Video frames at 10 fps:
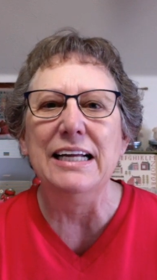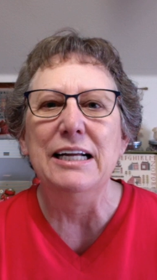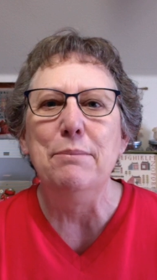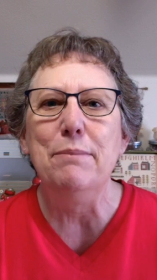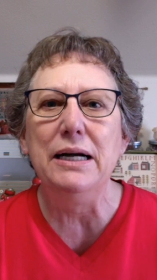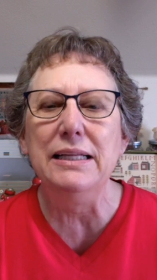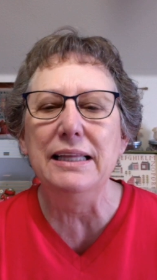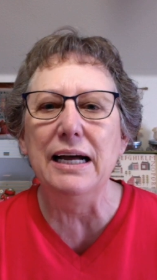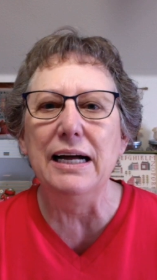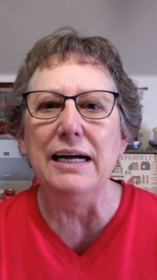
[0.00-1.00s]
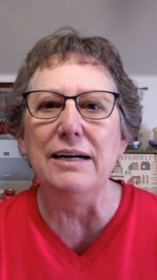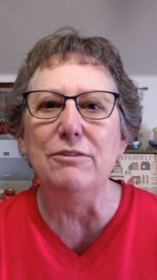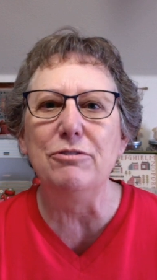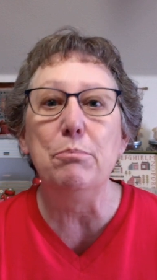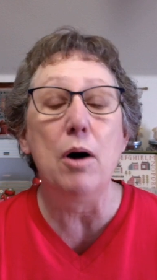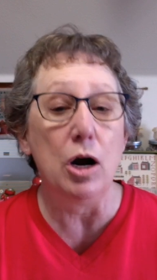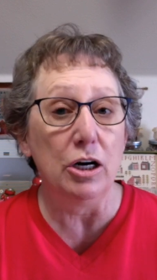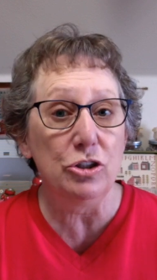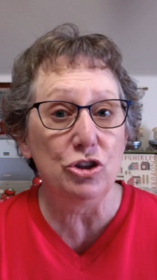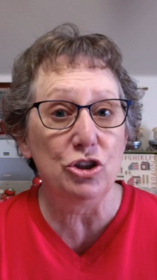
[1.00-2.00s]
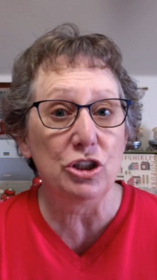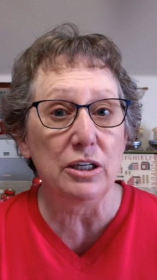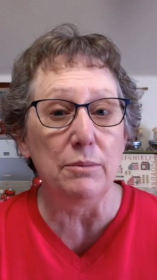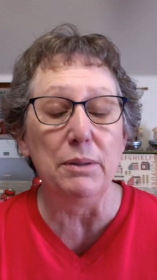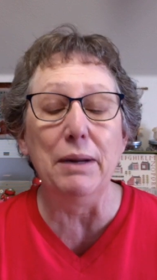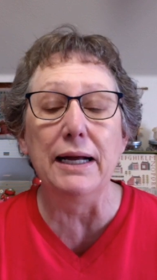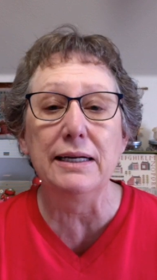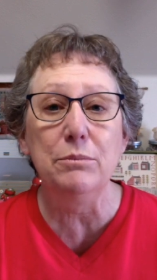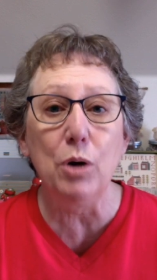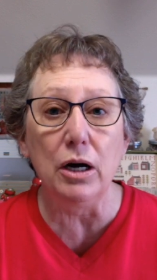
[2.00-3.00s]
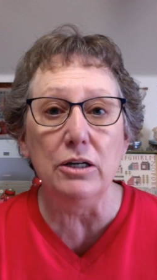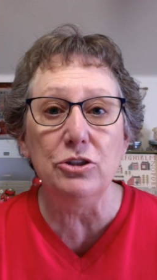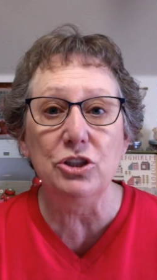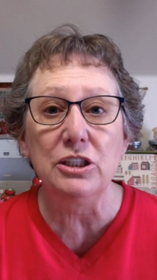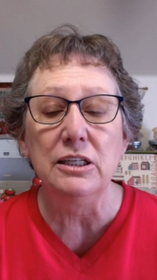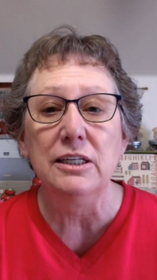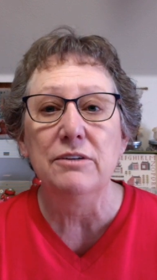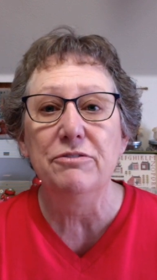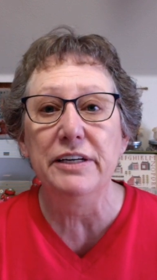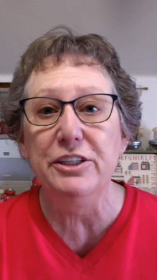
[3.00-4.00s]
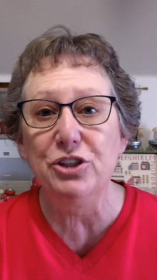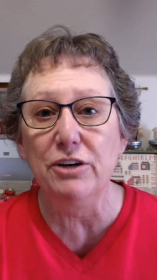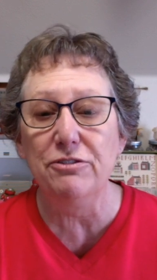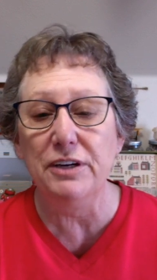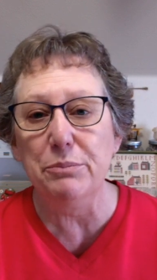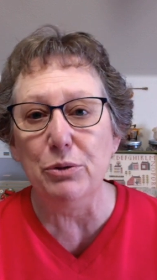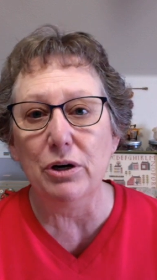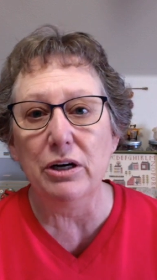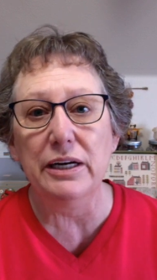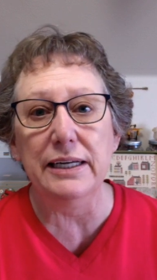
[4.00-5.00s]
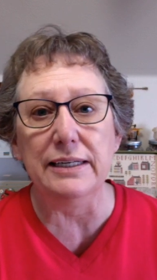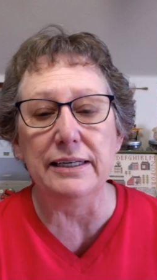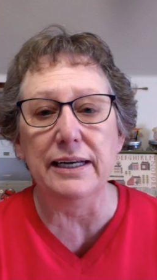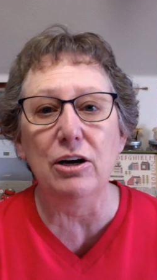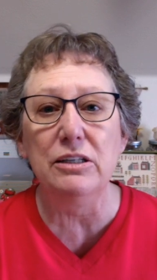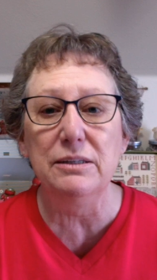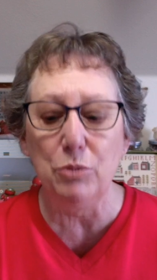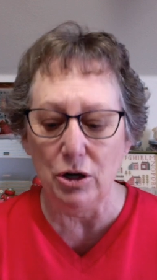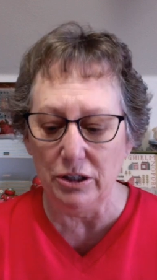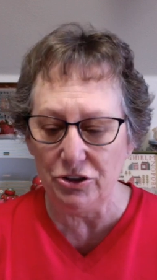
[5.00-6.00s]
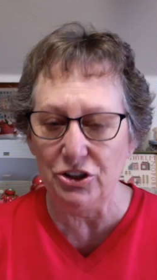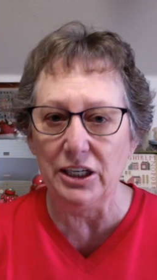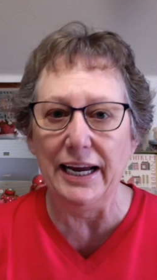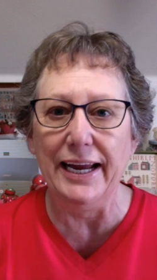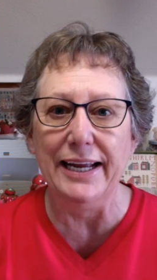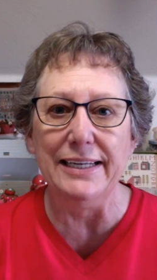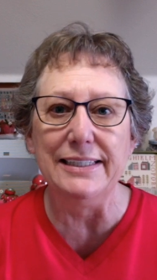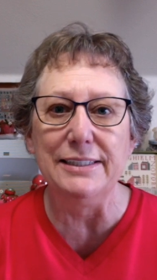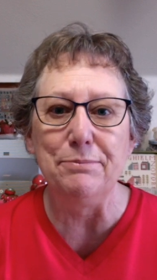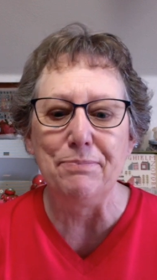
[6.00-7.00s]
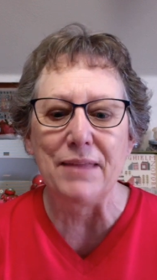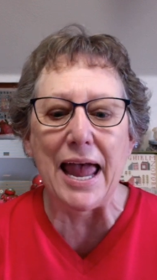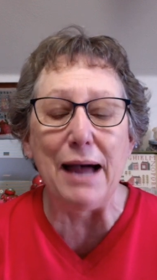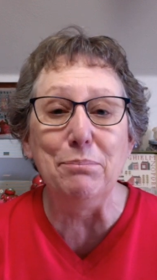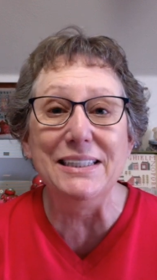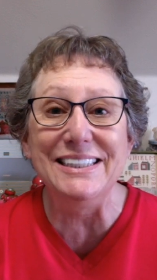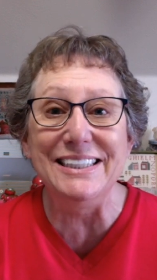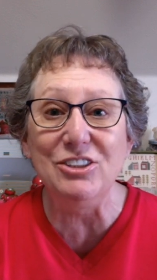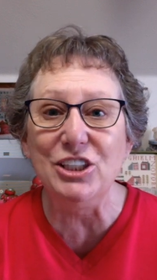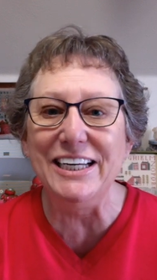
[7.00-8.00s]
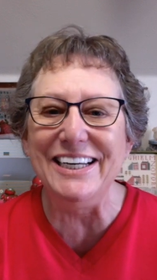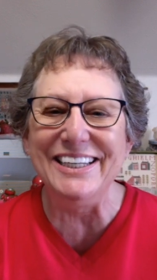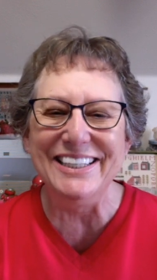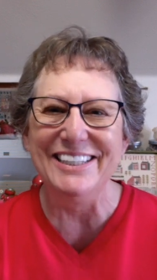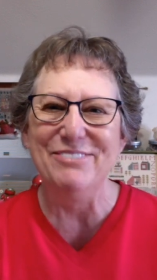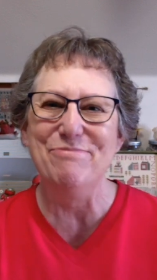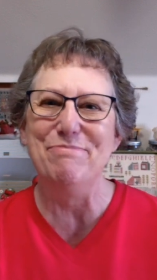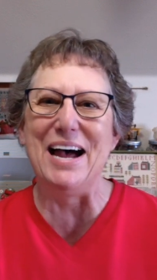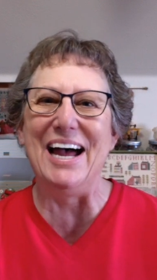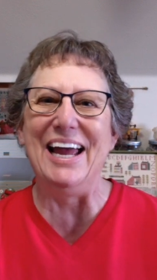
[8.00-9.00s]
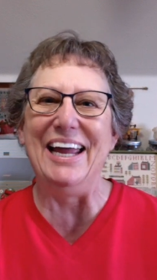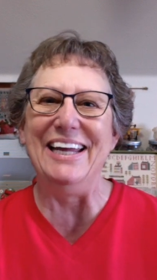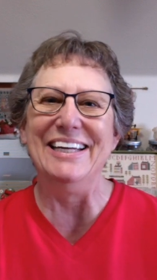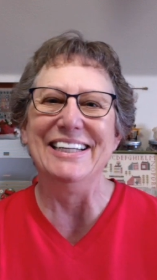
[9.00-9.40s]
month of March. I'll be back in March. Finish off February and get on to March. And happy stitching. Bye.